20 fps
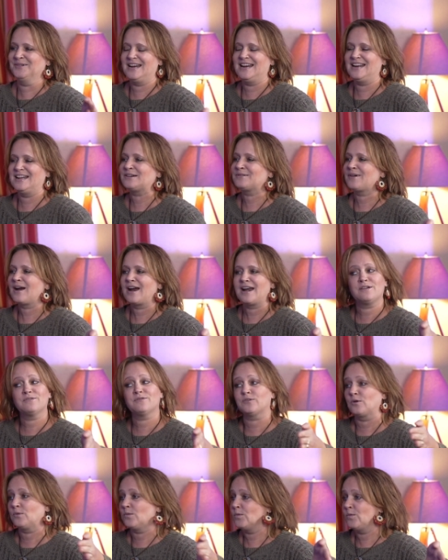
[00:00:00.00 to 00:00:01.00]
reading and
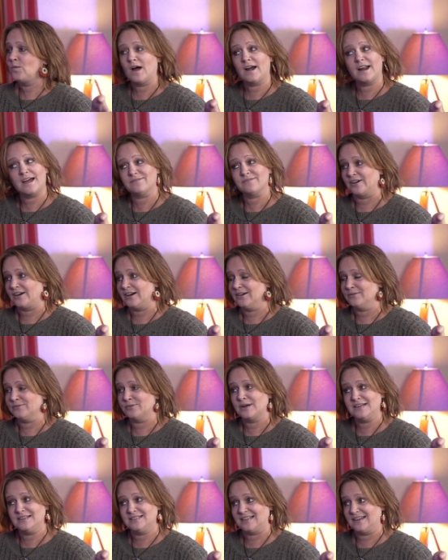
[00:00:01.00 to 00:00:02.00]
writing for whatever
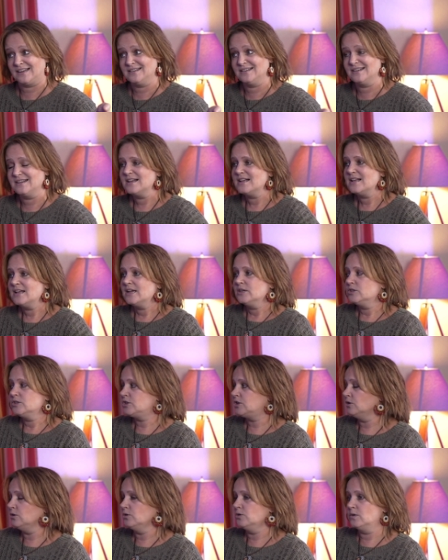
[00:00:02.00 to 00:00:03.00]
reason
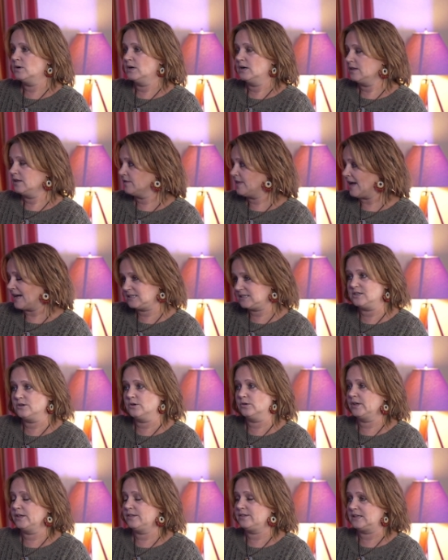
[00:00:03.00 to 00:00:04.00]
to that's
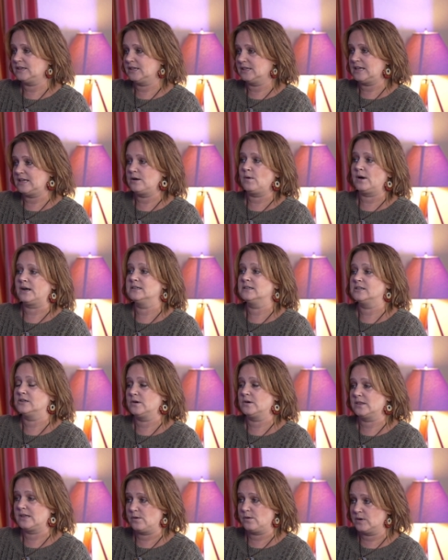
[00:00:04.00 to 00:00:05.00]
the only thing that they want to
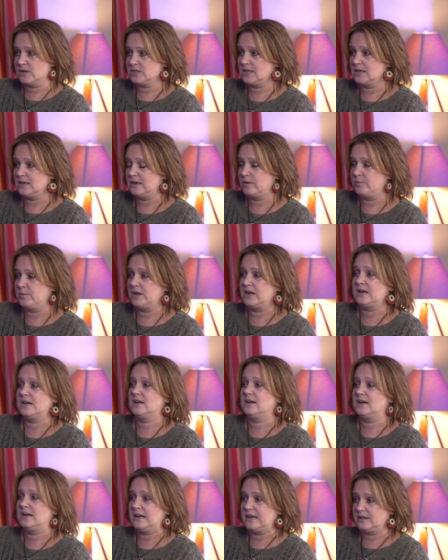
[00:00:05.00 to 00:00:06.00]
do and they wish mm-hmm. they could mm-hmm.
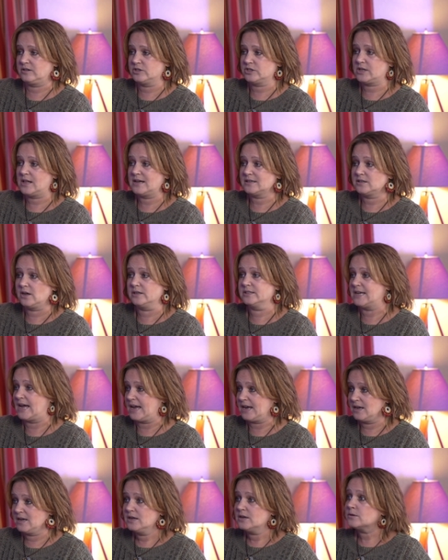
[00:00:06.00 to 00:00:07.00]
be in an english class all
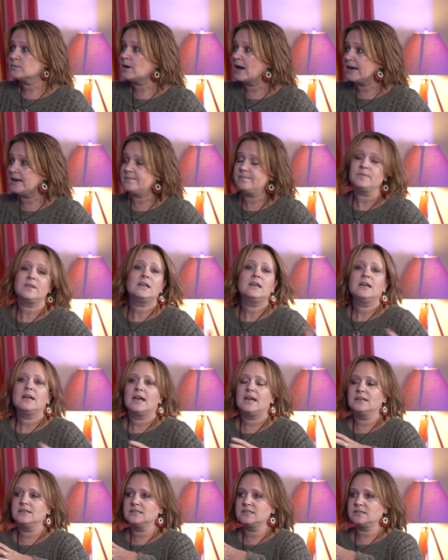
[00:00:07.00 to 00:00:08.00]
day mm-hmm. right
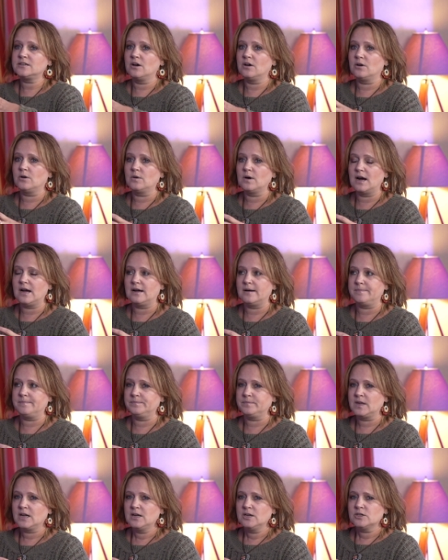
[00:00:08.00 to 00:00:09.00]
and so
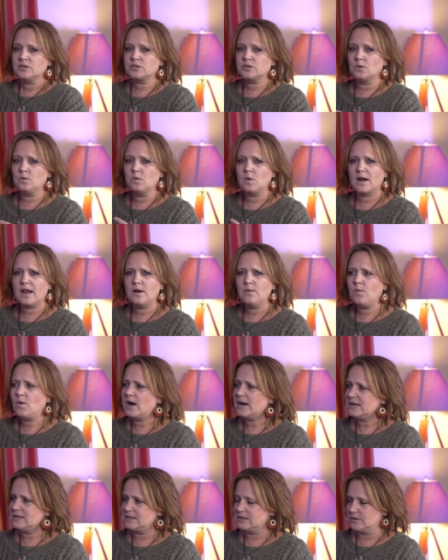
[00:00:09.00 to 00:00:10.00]
um, so what i
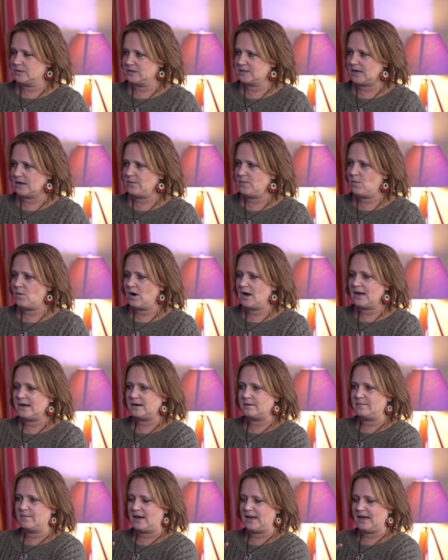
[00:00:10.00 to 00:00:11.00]
want to do is i
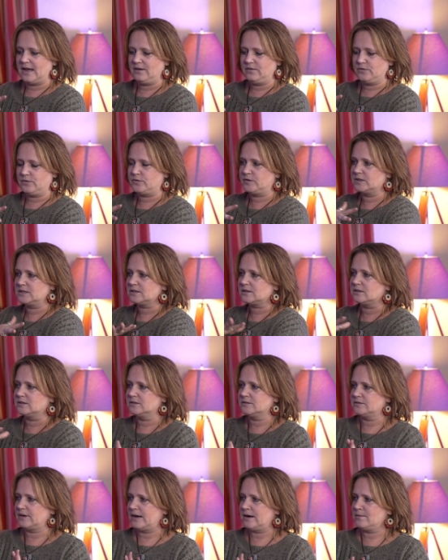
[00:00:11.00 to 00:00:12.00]
want my
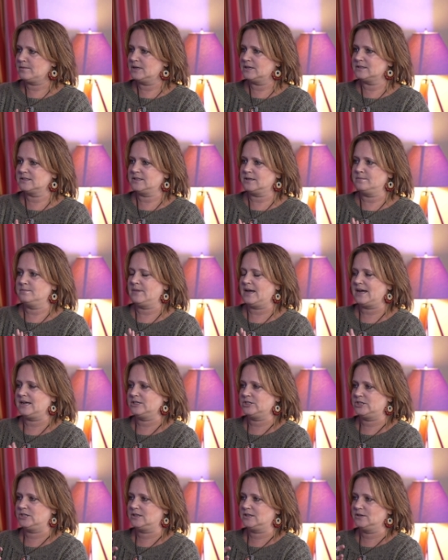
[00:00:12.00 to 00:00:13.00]
physical environment to
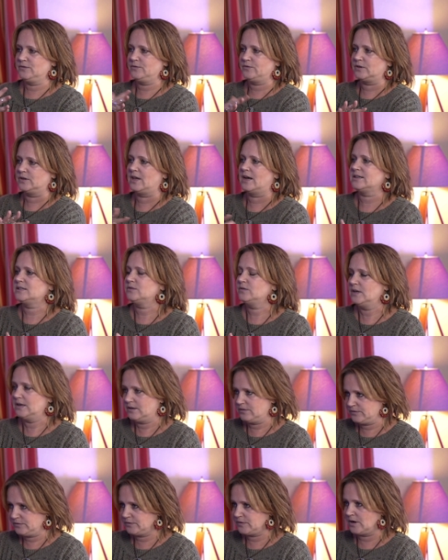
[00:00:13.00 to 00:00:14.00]
match the
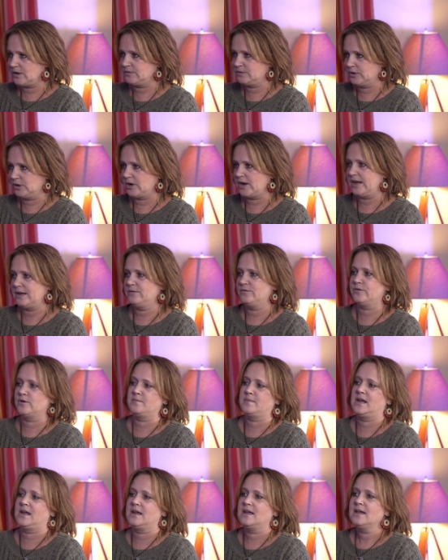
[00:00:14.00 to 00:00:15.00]
philosophy of of learning
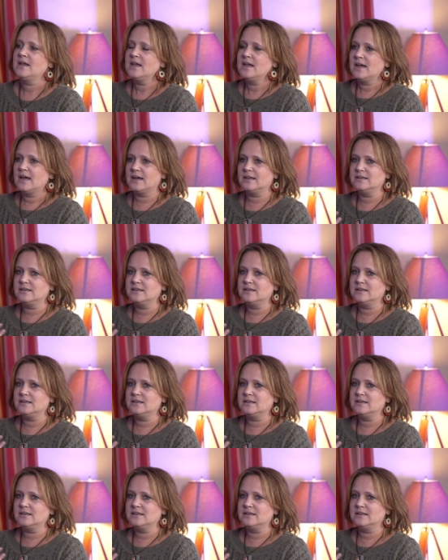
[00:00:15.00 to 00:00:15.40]
for me mm-hmm.